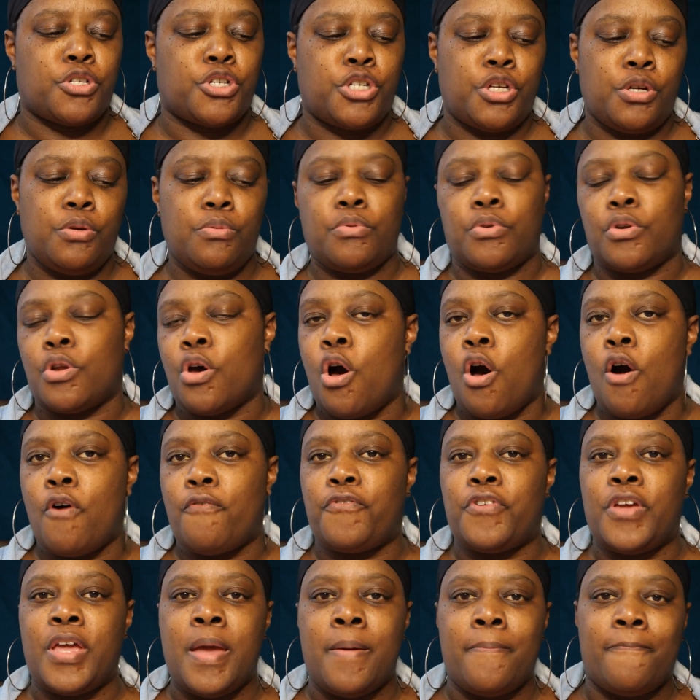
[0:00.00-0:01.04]
shooting off
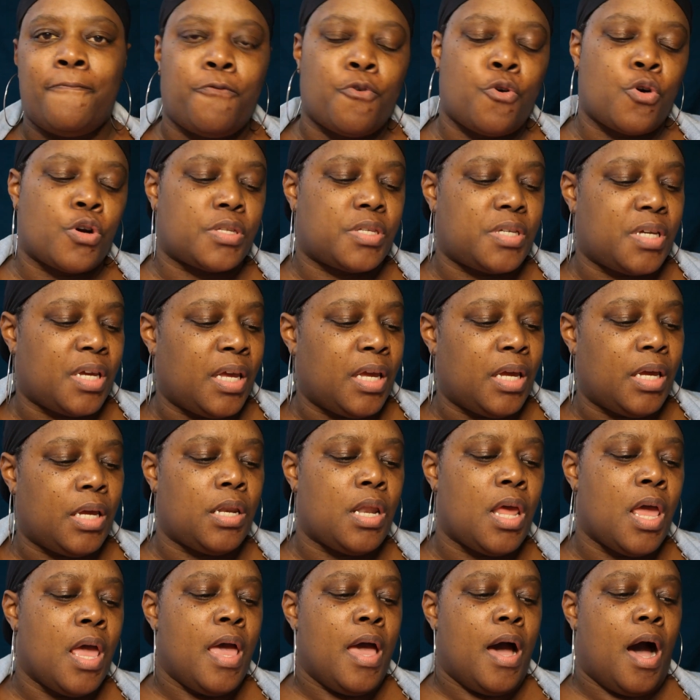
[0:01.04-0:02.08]

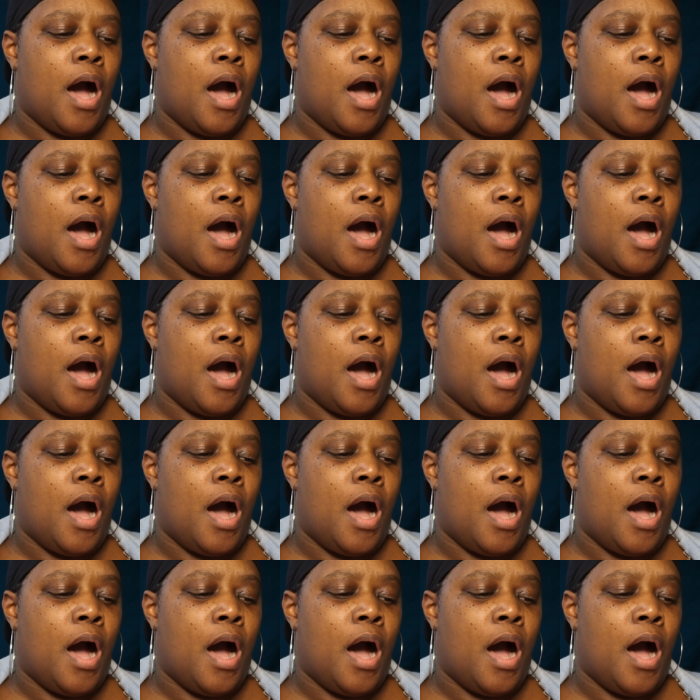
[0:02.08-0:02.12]
M14,